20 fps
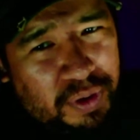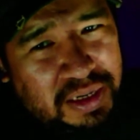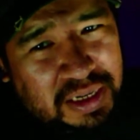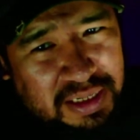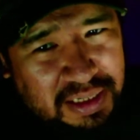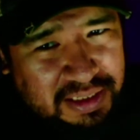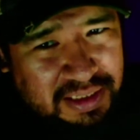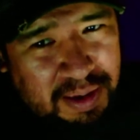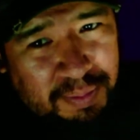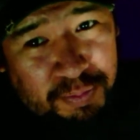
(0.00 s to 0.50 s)

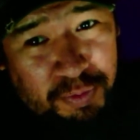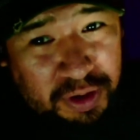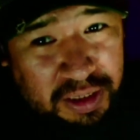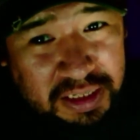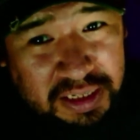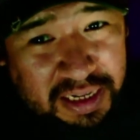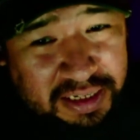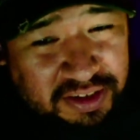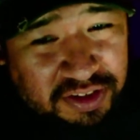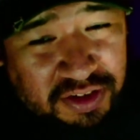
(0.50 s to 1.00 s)
unless I'm really
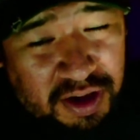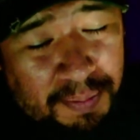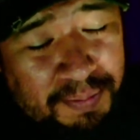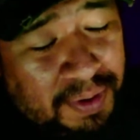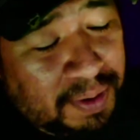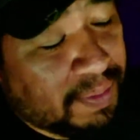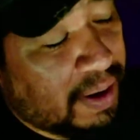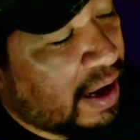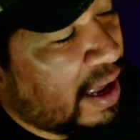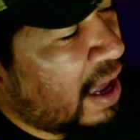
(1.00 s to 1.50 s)
like
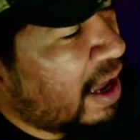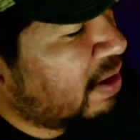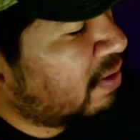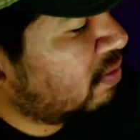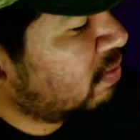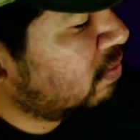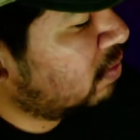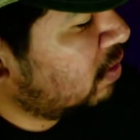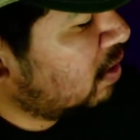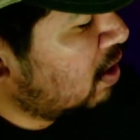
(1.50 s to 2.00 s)
stomping my hand.
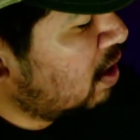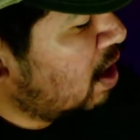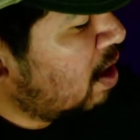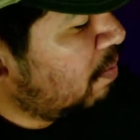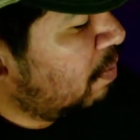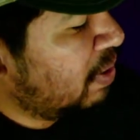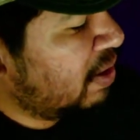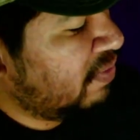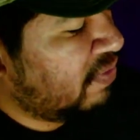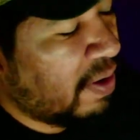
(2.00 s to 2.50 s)

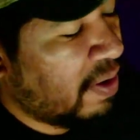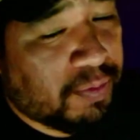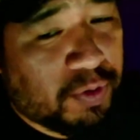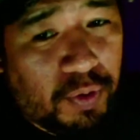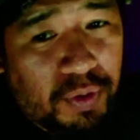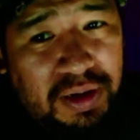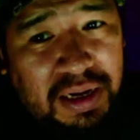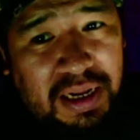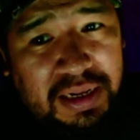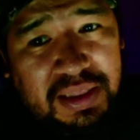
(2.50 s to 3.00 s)
But if I'm
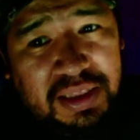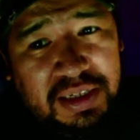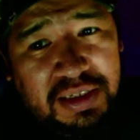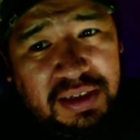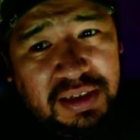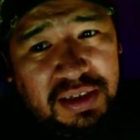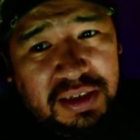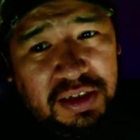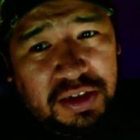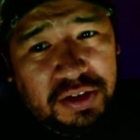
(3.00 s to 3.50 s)
going like
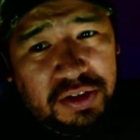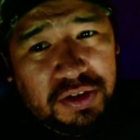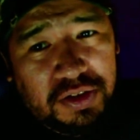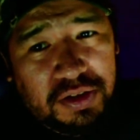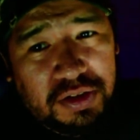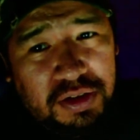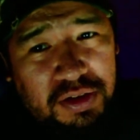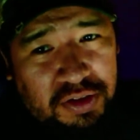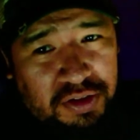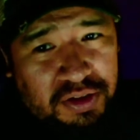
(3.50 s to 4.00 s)
this,
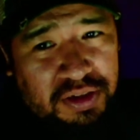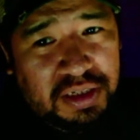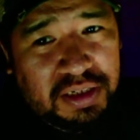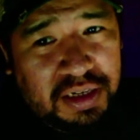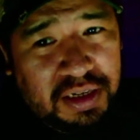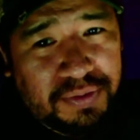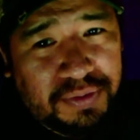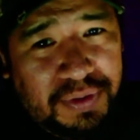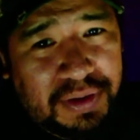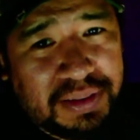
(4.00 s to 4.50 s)
you see it
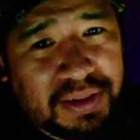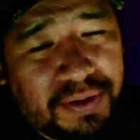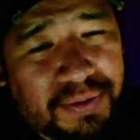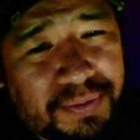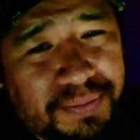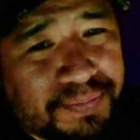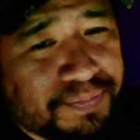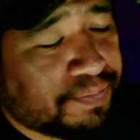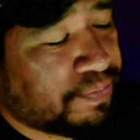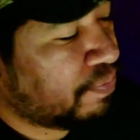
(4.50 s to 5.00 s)
did it right there.
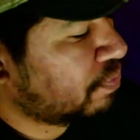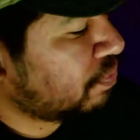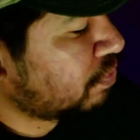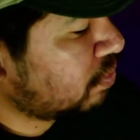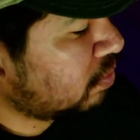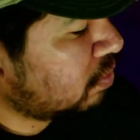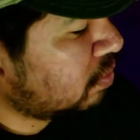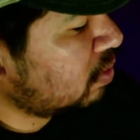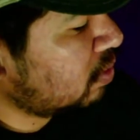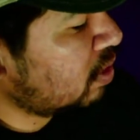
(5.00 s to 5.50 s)

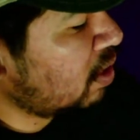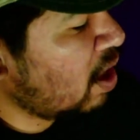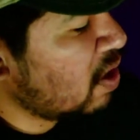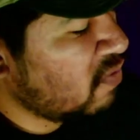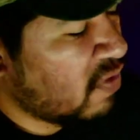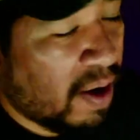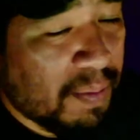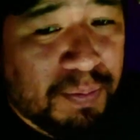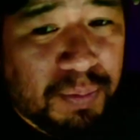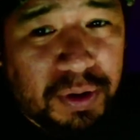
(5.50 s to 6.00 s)
If
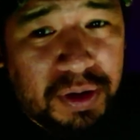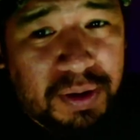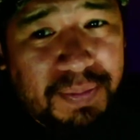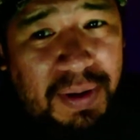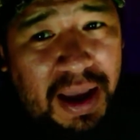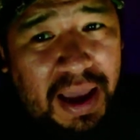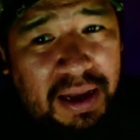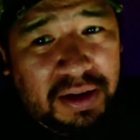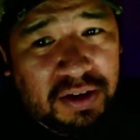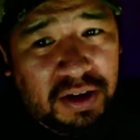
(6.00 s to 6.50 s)
I'm putting my
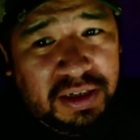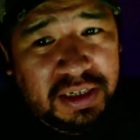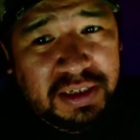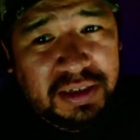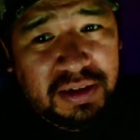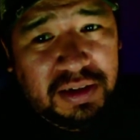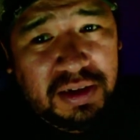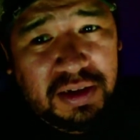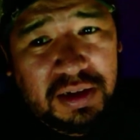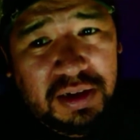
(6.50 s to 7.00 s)
hand on it,
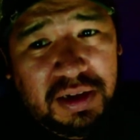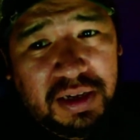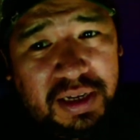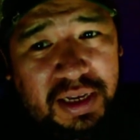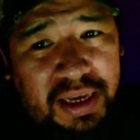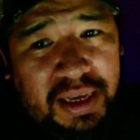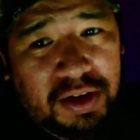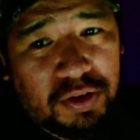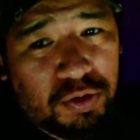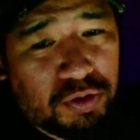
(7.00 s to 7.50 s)

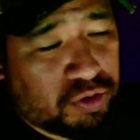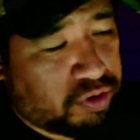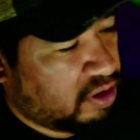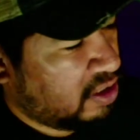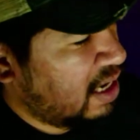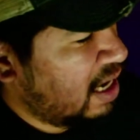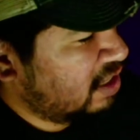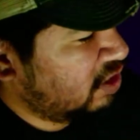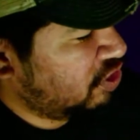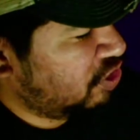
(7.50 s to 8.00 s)
it'll
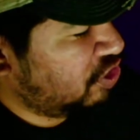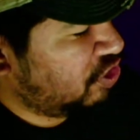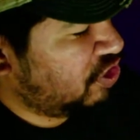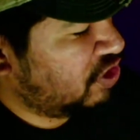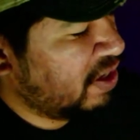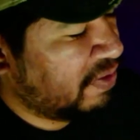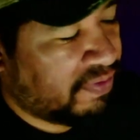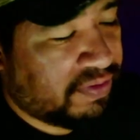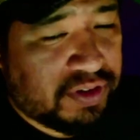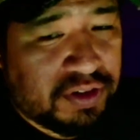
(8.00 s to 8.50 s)
kind of
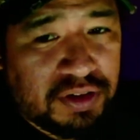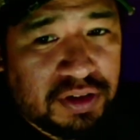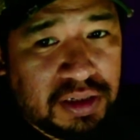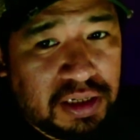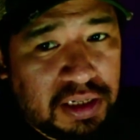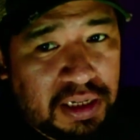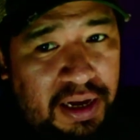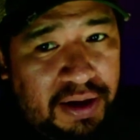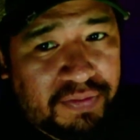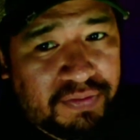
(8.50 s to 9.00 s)
shift to the
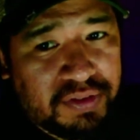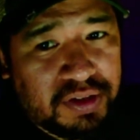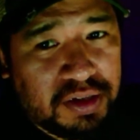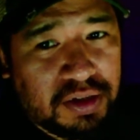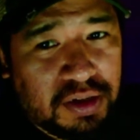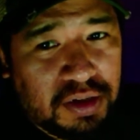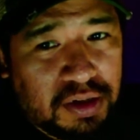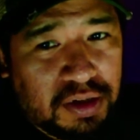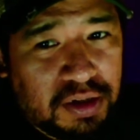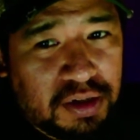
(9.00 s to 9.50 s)
left.
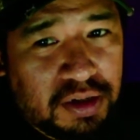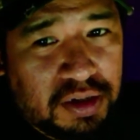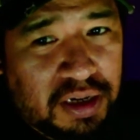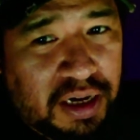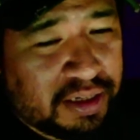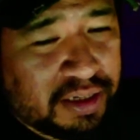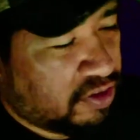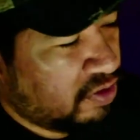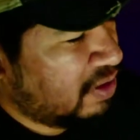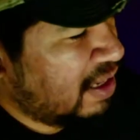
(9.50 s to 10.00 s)

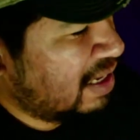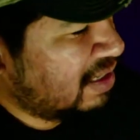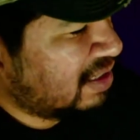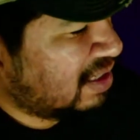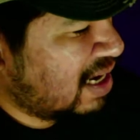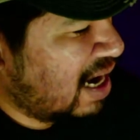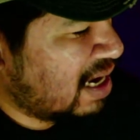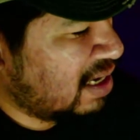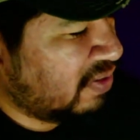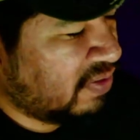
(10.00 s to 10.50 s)
And so that's
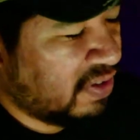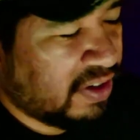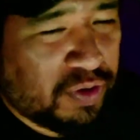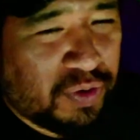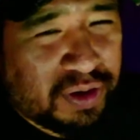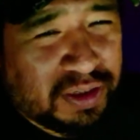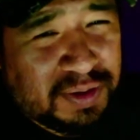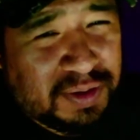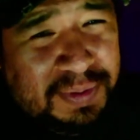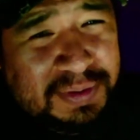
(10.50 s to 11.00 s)
kind of
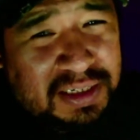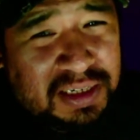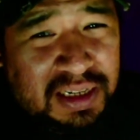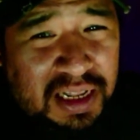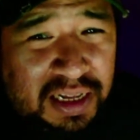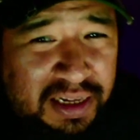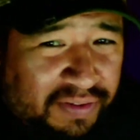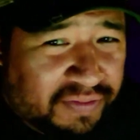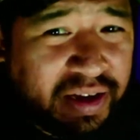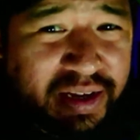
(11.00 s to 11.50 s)
annoying, especially
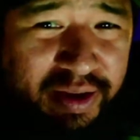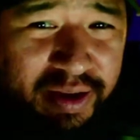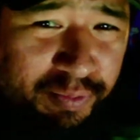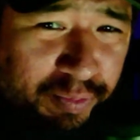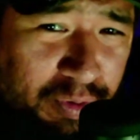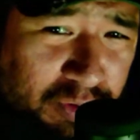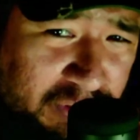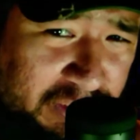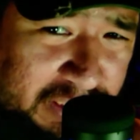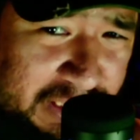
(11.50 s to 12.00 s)
like if I get
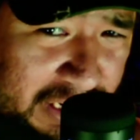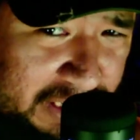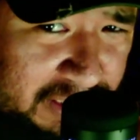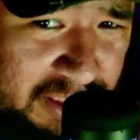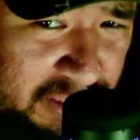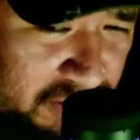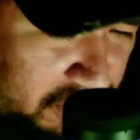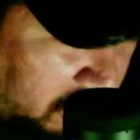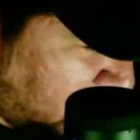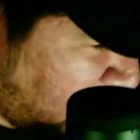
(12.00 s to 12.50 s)
real intense
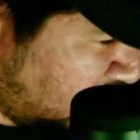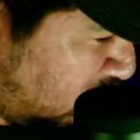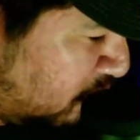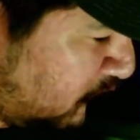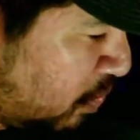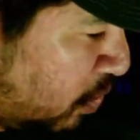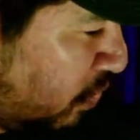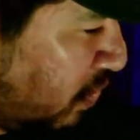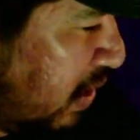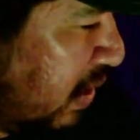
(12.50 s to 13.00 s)
and it starts
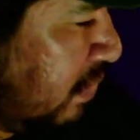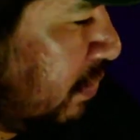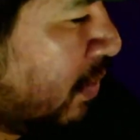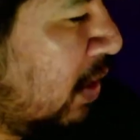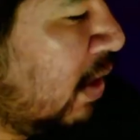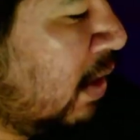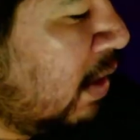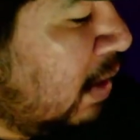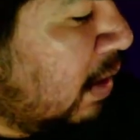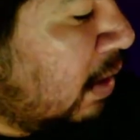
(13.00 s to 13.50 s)
moving.
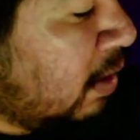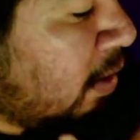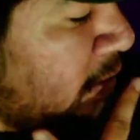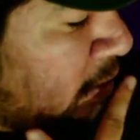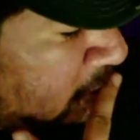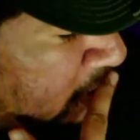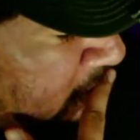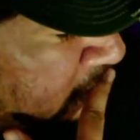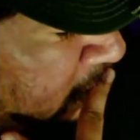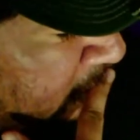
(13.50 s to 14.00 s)

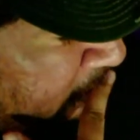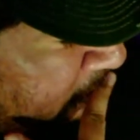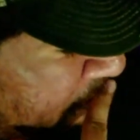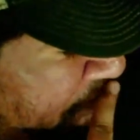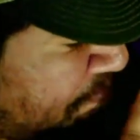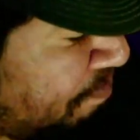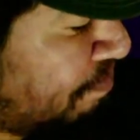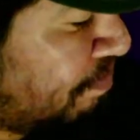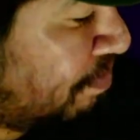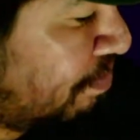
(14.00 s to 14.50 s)
So
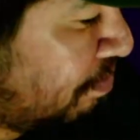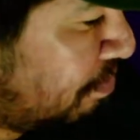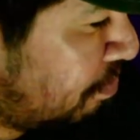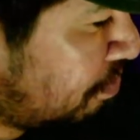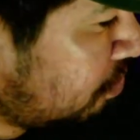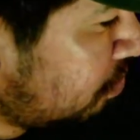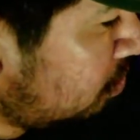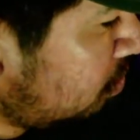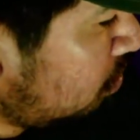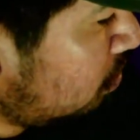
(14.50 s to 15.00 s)

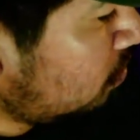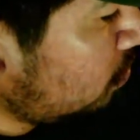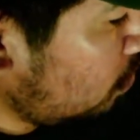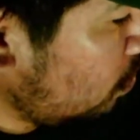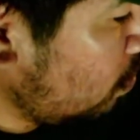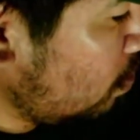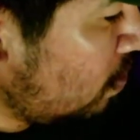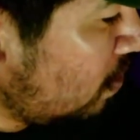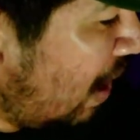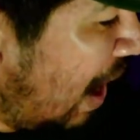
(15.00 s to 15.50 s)

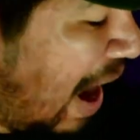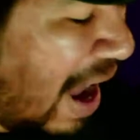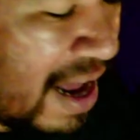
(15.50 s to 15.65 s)
I